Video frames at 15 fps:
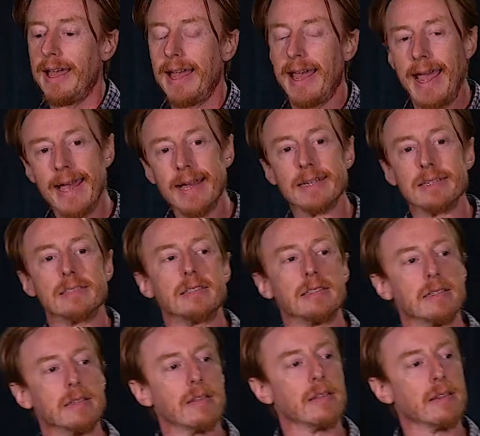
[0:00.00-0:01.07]
and
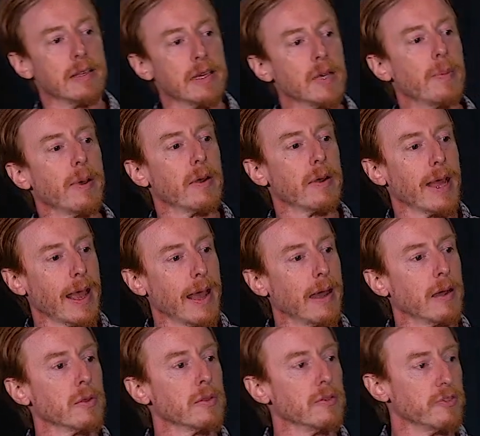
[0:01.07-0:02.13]
think about
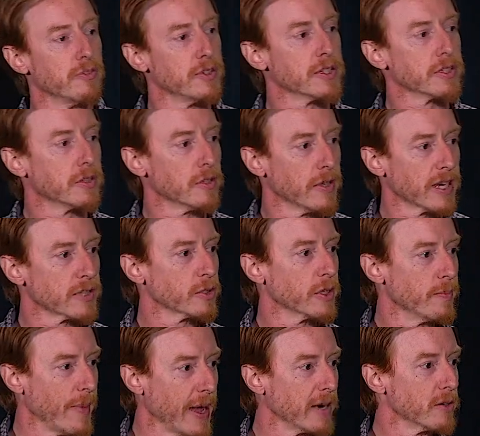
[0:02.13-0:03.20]
how the physical
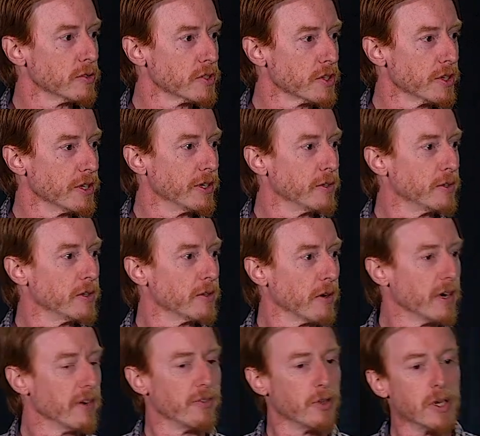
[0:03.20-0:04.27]
actually matters to you,
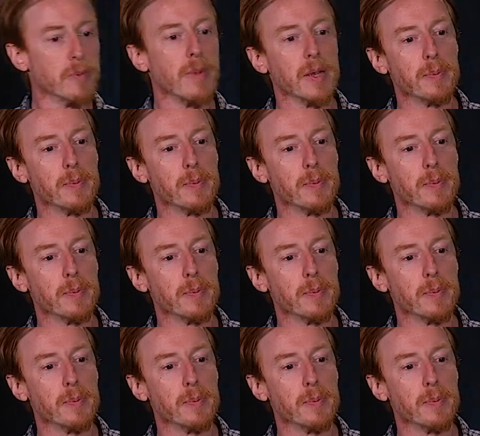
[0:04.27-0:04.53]
right? If you can